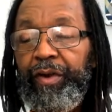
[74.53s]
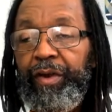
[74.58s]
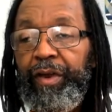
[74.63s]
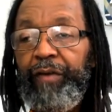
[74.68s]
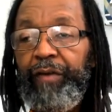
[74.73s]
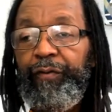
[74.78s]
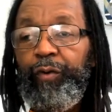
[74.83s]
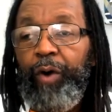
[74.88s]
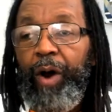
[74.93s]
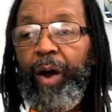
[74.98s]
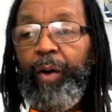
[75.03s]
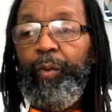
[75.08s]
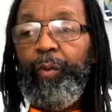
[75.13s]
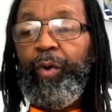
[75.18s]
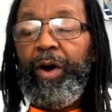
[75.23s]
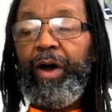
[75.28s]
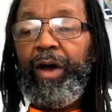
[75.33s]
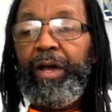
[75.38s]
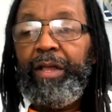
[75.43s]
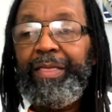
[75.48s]
if you are
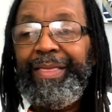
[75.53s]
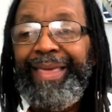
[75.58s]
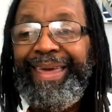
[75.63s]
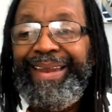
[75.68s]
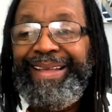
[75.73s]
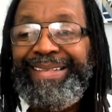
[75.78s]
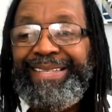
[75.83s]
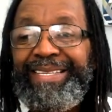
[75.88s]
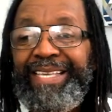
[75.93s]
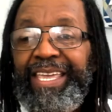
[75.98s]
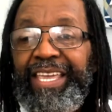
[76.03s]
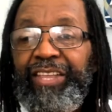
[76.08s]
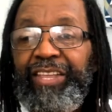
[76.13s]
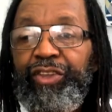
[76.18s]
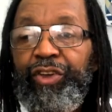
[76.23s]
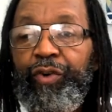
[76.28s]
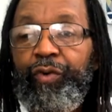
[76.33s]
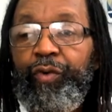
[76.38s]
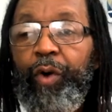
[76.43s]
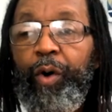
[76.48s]
one that is seeking
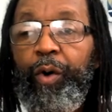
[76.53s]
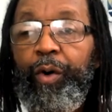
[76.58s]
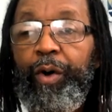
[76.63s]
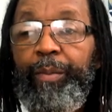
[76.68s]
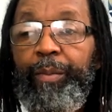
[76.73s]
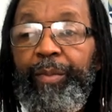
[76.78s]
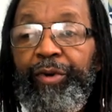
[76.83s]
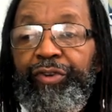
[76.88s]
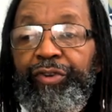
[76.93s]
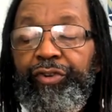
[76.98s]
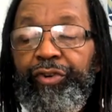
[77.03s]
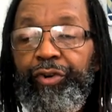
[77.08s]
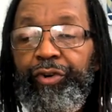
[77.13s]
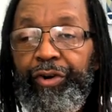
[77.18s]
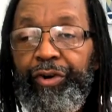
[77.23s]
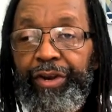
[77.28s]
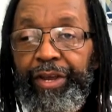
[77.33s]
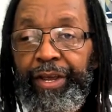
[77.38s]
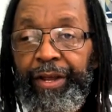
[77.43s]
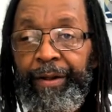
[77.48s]
to grow in
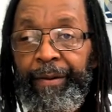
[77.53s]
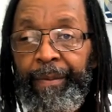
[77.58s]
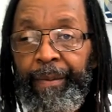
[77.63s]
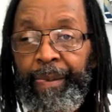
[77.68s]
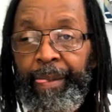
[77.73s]
maturity,